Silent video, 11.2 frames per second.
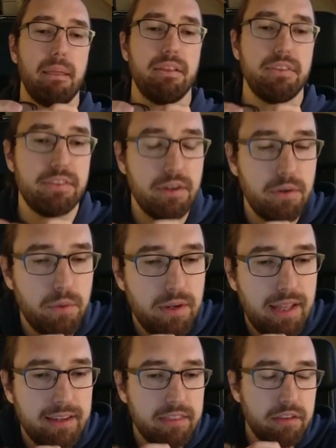so
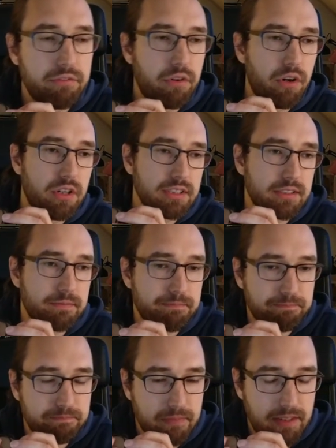like the force,
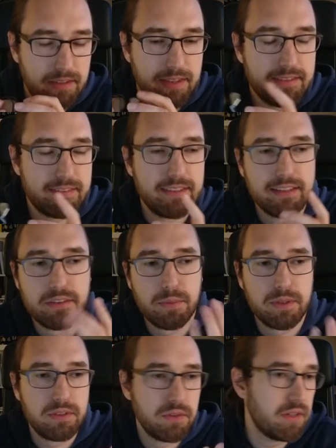that's
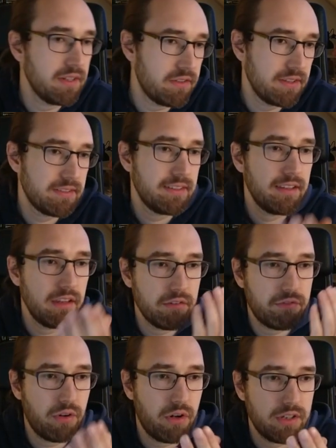what you're interested in. The
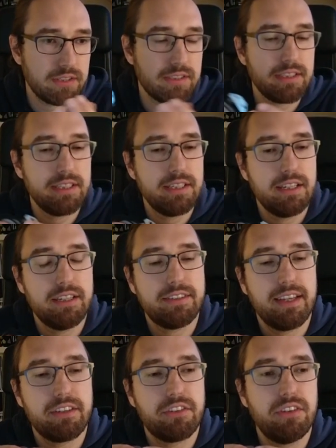force is
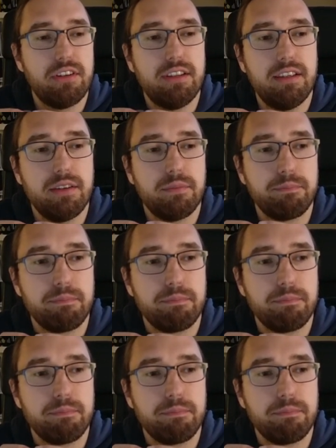actually